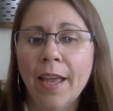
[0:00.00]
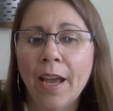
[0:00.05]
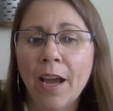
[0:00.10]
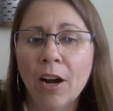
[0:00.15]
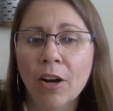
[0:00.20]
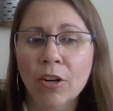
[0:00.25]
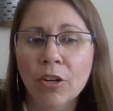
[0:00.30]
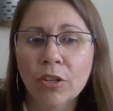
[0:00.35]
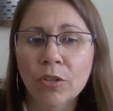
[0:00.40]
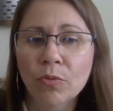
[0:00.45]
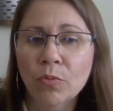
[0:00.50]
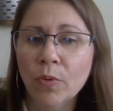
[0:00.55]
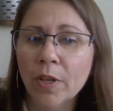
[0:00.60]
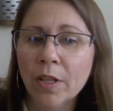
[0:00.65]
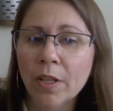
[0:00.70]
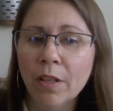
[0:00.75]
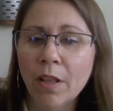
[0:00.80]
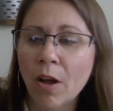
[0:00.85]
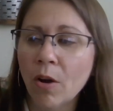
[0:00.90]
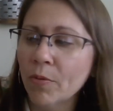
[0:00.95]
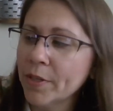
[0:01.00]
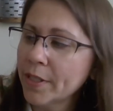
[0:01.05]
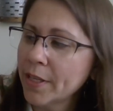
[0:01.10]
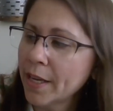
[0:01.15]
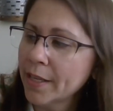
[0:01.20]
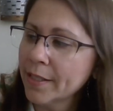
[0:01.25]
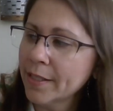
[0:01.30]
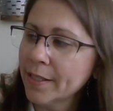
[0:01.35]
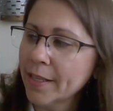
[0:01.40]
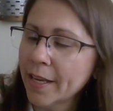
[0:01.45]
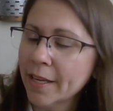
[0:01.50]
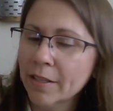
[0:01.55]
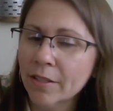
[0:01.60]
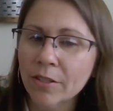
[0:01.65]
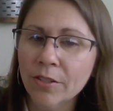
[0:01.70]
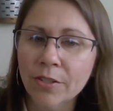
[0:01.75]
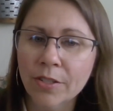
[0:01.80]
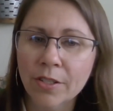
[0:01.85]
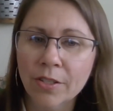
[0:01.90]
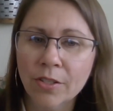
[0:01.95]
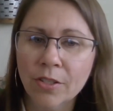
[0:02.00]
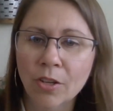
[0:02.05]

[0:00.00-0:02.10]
Our Goodwill always has sales,